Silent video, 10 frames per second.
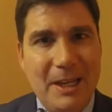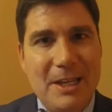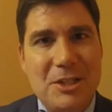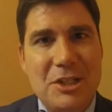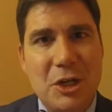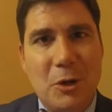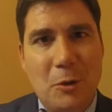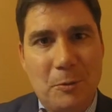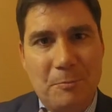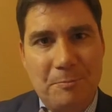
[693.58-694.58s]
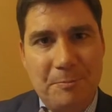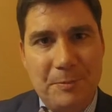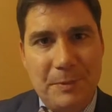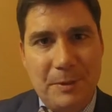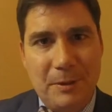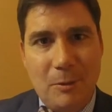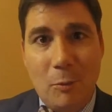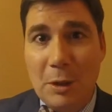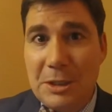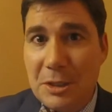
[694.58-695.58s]
So,
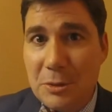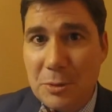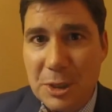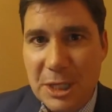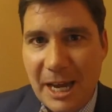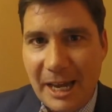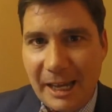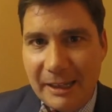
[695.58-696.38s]
what do you say?